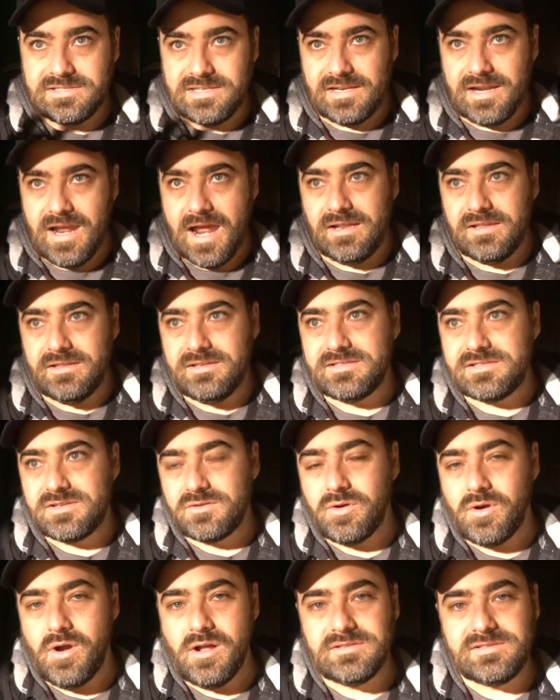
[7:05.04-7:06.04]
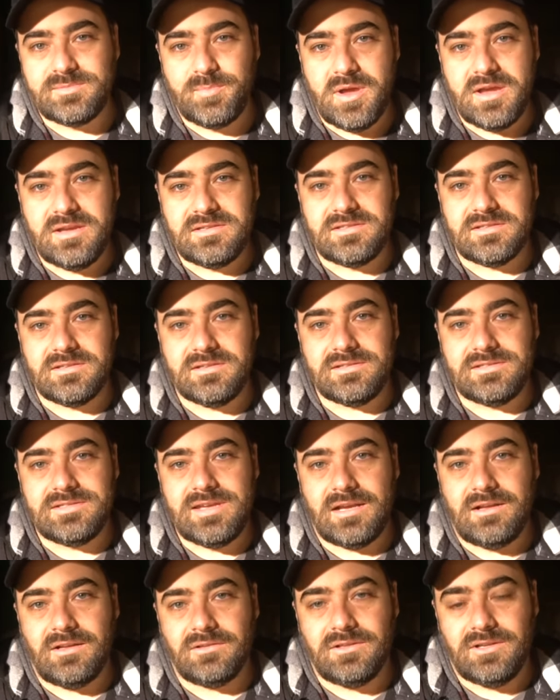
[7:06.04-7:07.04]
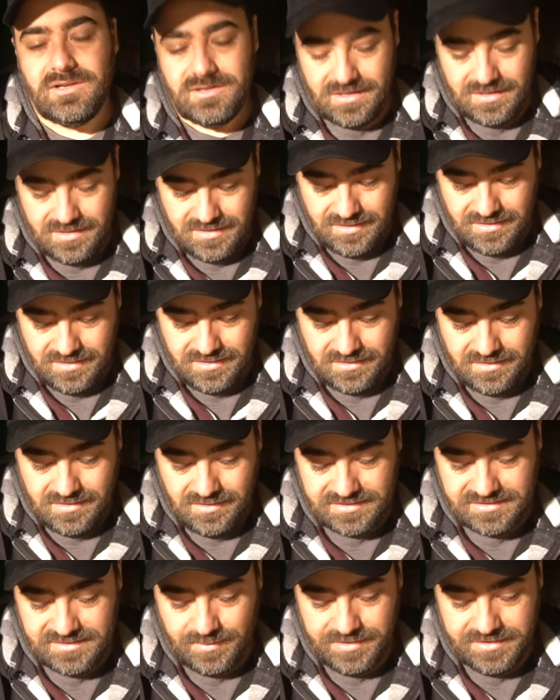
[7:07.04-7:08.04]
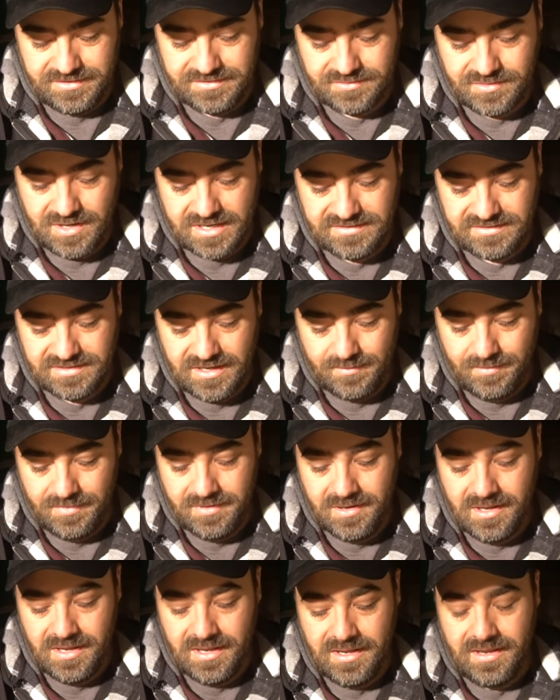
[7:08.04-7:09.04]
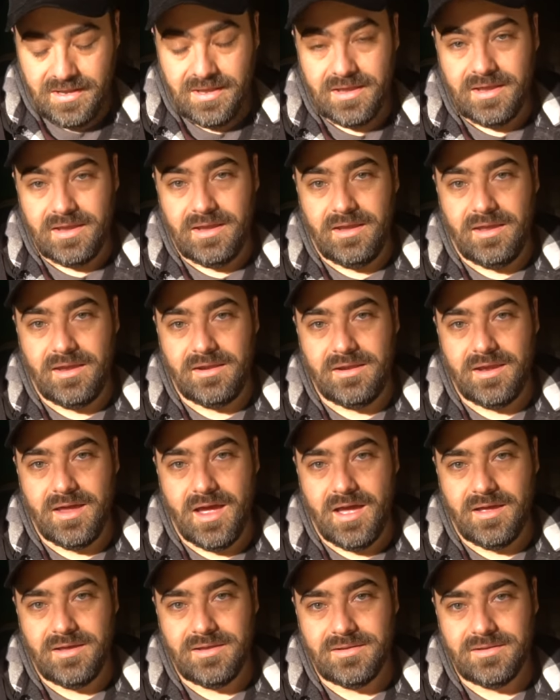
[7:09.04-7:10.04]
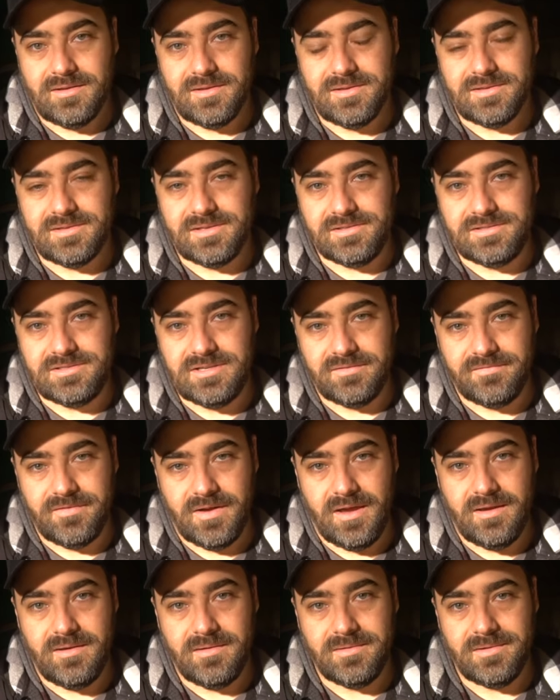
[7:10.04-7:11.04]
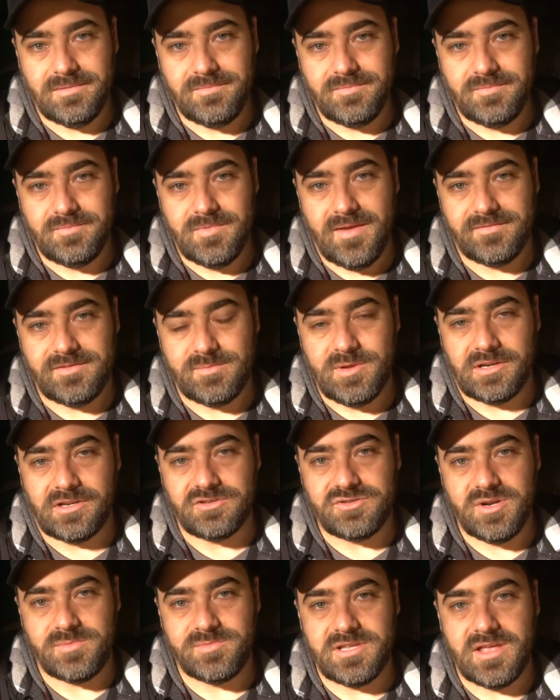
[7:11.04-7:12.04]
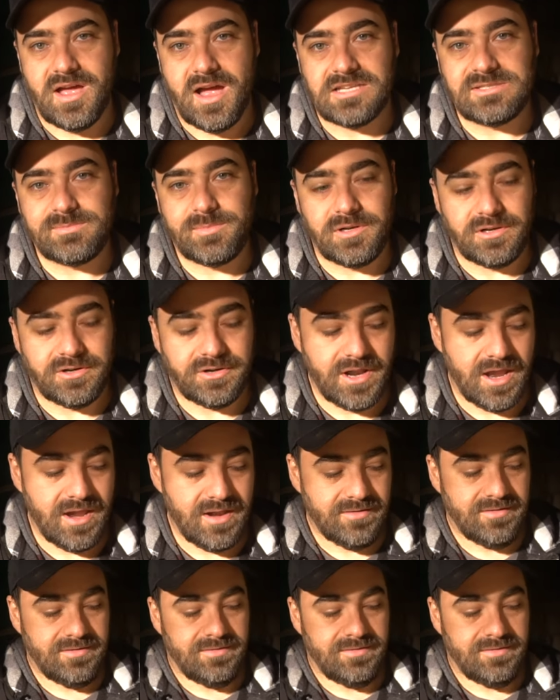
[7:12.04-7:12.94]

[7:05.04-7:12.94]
get out of this crawl space and take a look, cook some of this rice up, and uh, see if I have to make a trip to the hospital or not.